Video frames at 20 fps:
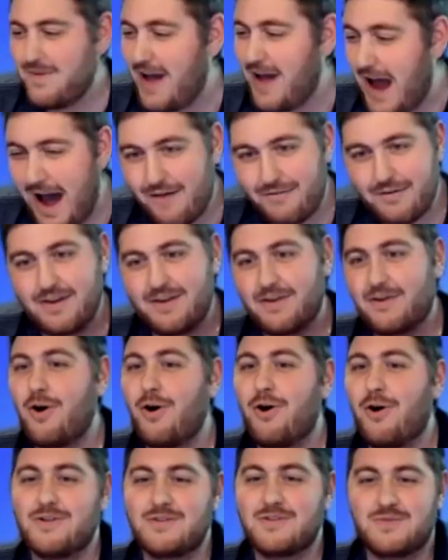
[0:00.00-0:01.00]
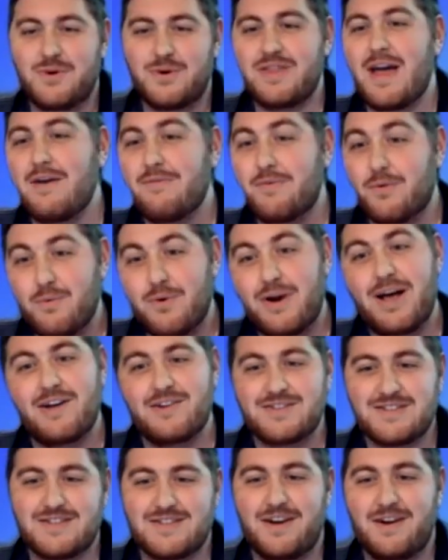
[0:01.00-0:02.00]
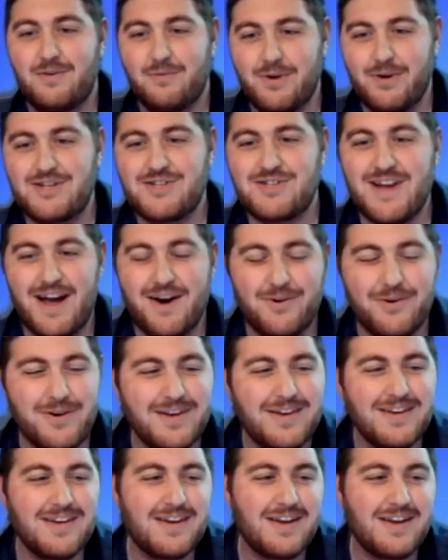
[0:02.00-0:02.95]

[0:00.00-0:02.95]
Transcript: having calls with everyone else that had reached out,